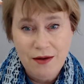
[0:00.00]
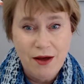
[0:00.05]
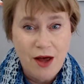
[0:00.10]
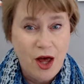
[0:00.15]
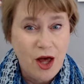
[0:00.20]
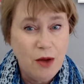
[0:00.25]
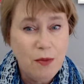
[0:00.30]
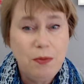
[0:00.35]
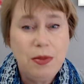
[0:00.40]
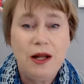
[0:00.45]
a
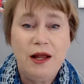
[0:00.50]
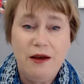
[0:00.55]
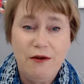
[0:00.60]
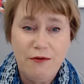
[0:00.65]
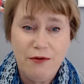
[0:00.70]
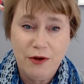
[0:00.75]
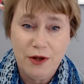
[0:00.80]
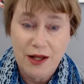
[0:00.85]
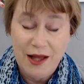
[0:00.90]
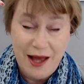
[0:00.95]

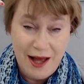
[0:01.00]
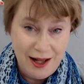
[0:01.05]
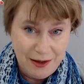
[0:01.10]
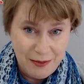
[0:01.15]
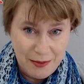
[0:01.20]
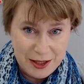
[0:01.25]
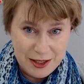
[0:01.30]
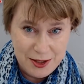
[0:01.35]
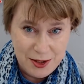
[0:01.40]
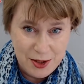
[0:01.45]
playful
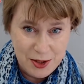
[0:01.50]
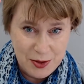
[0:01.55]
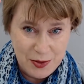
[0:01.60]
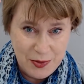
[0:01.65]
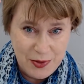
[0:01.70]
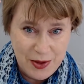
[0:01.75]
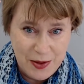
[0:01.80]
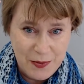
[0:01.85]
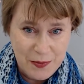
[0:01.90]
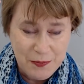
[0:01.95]
element to
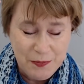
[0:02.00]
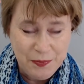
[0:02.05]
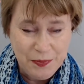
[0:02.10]
them.